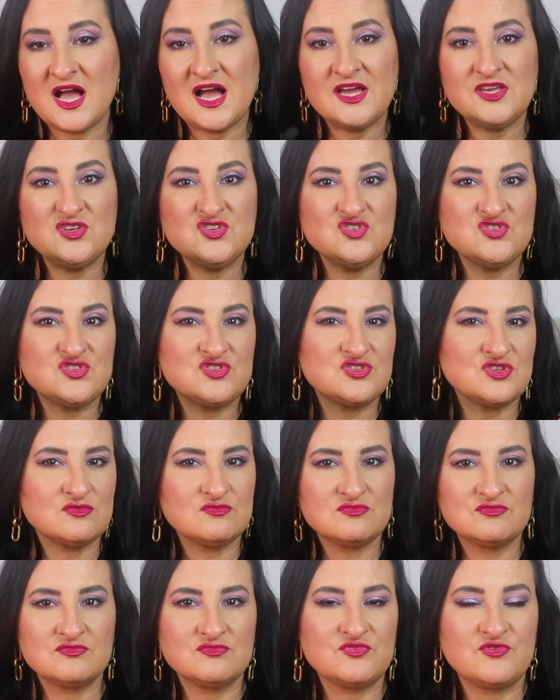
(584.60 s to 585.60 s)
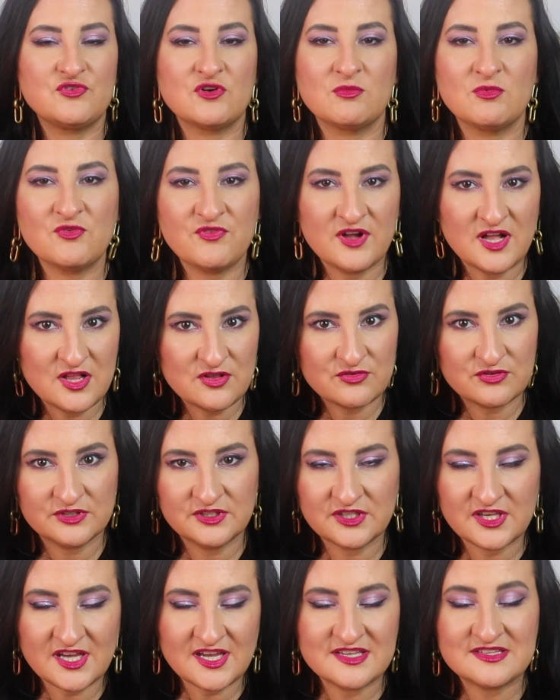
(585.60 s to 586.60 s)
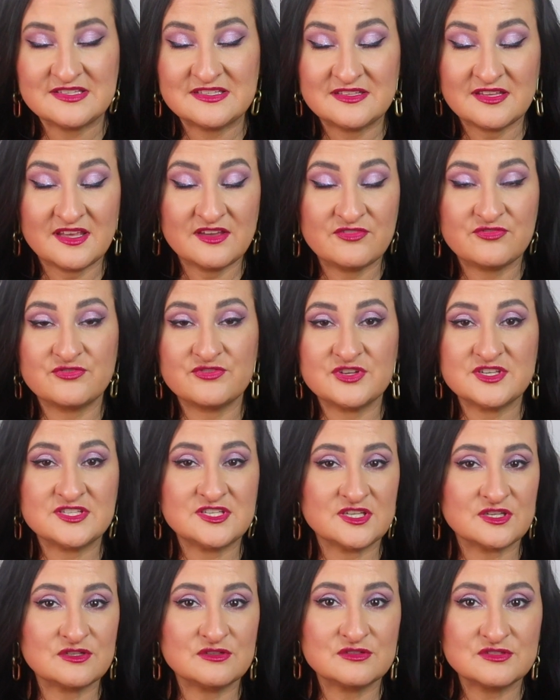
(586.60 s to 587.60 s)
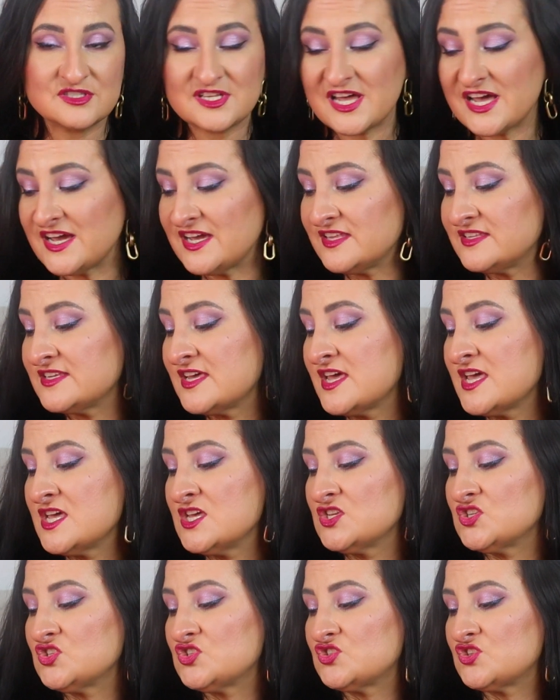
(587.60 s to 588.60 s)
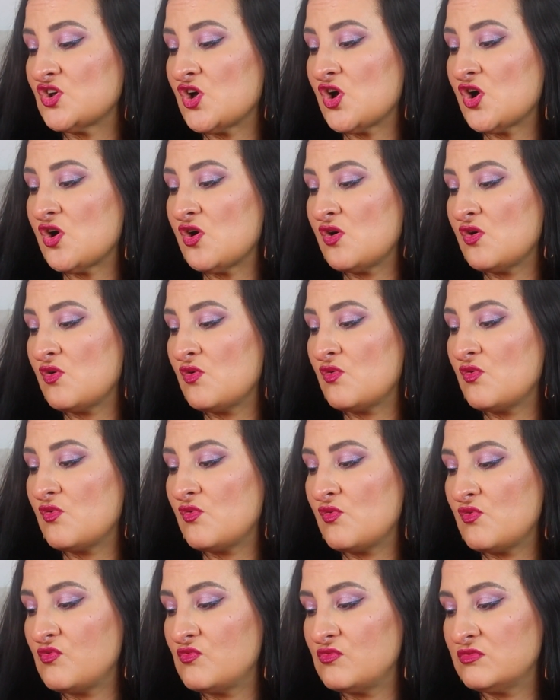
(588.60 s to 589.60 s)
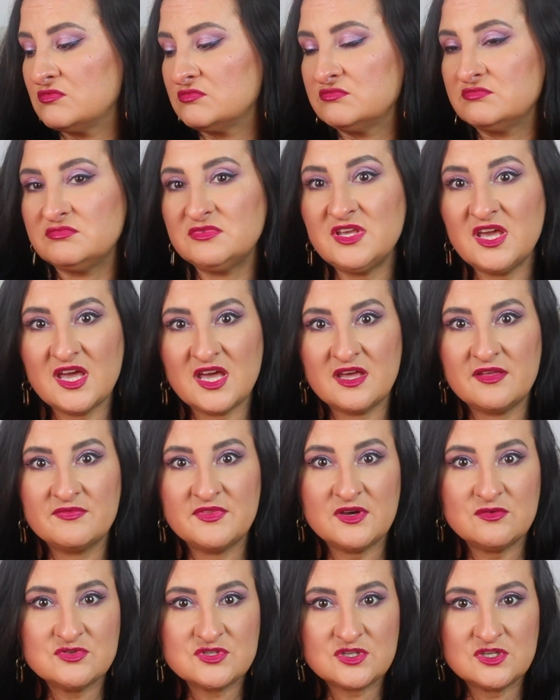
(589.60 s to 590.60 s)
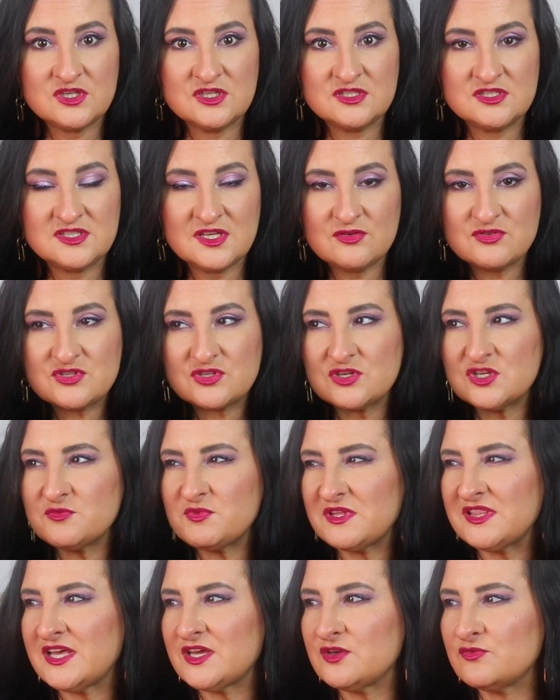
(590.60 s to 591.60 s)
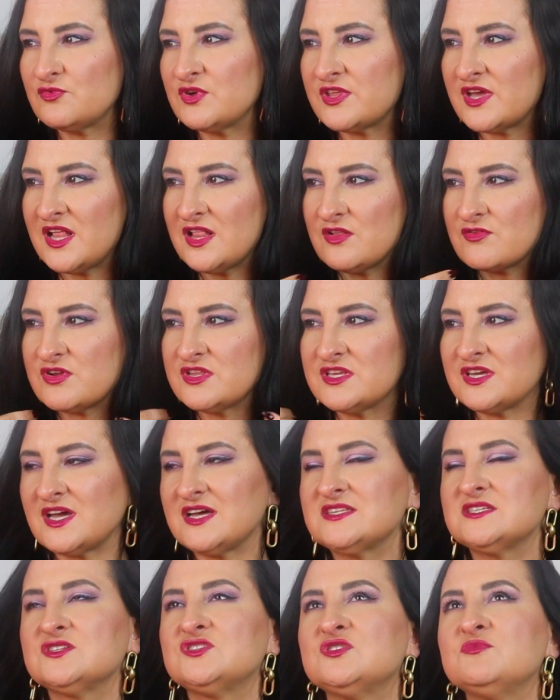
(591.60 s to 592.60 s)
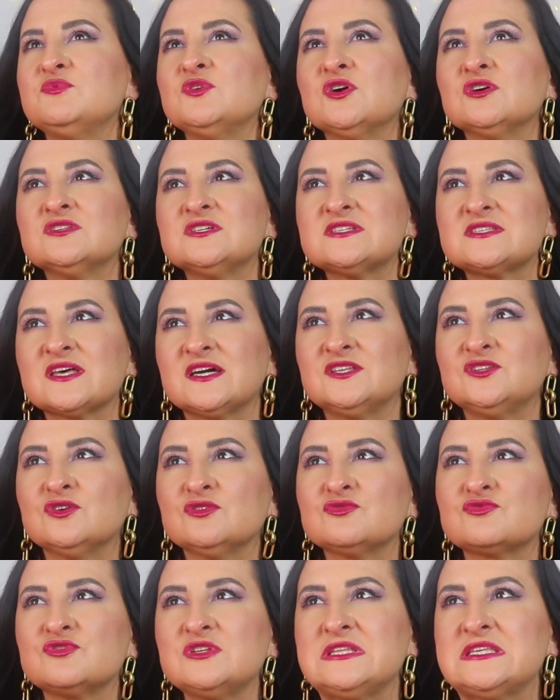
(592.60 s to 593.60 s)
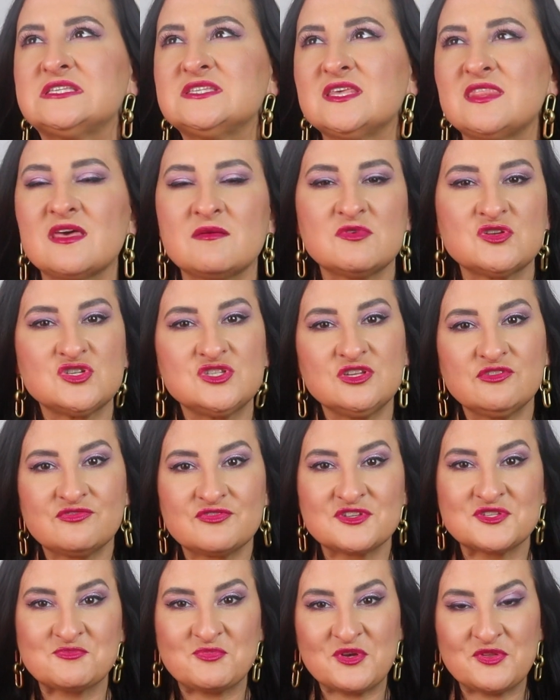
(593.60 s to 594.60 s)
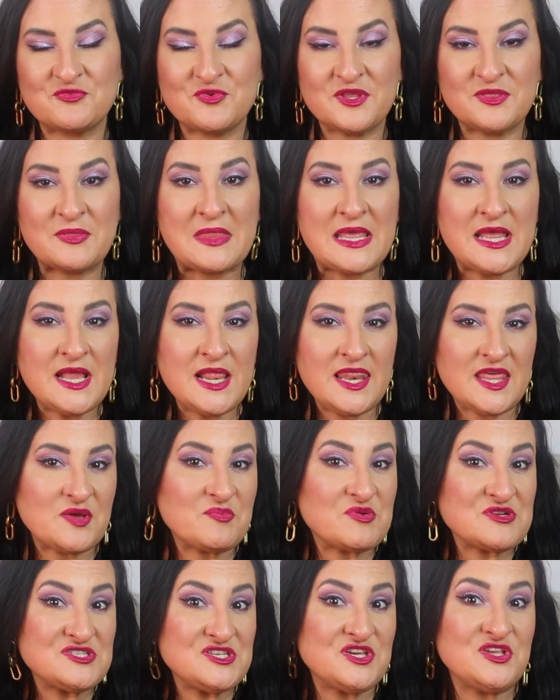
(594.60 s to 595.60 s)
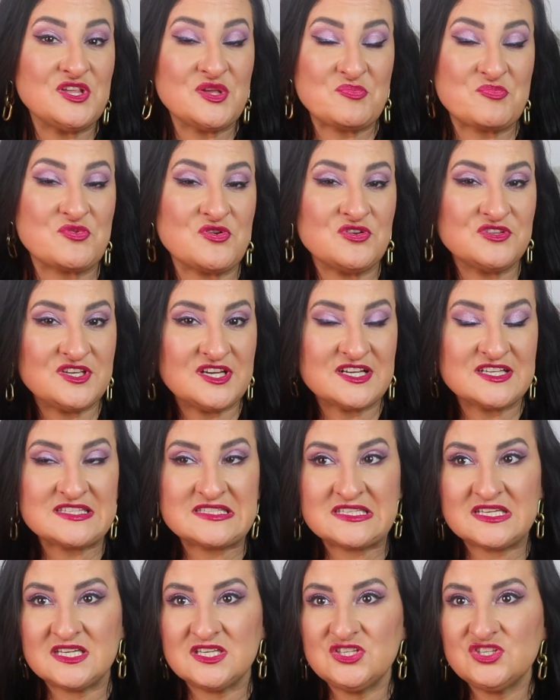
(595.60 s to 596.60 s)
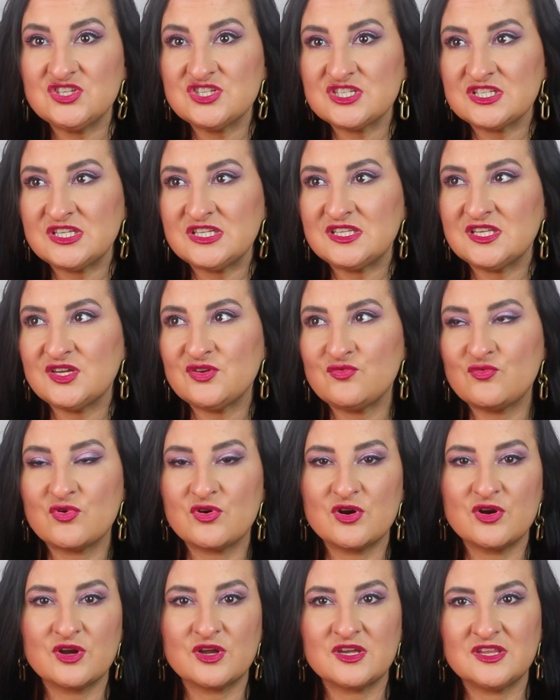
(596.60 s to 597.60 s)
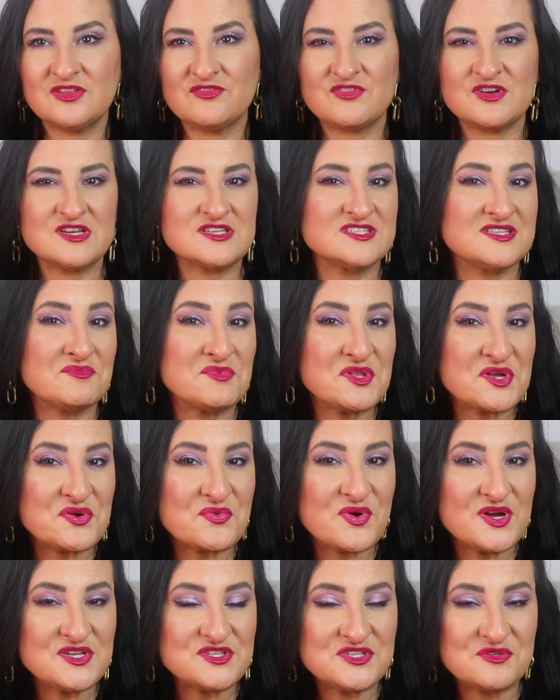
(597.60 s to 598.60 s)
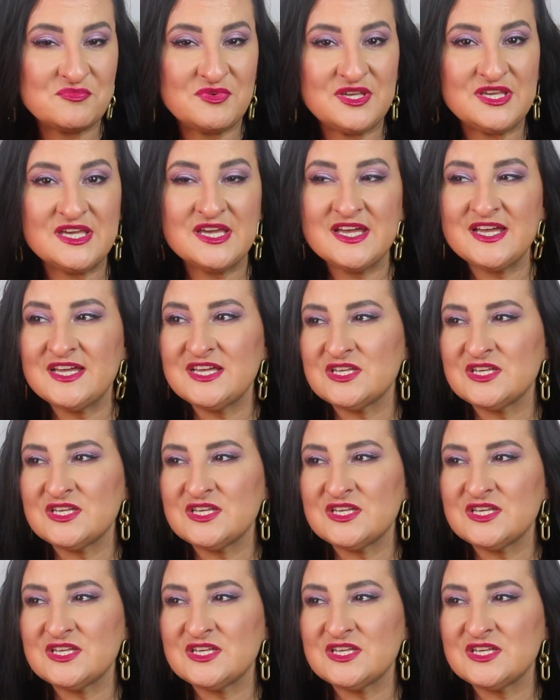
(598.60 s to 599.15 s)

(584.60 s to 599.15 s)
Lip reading: I use some form of hyaluronic acid every single night. So, yeah, that was good. That was good. But like with hyaluronic acid, to be honest, I don't really see that much difference between like particular products. Usually they work in a very similar way to me.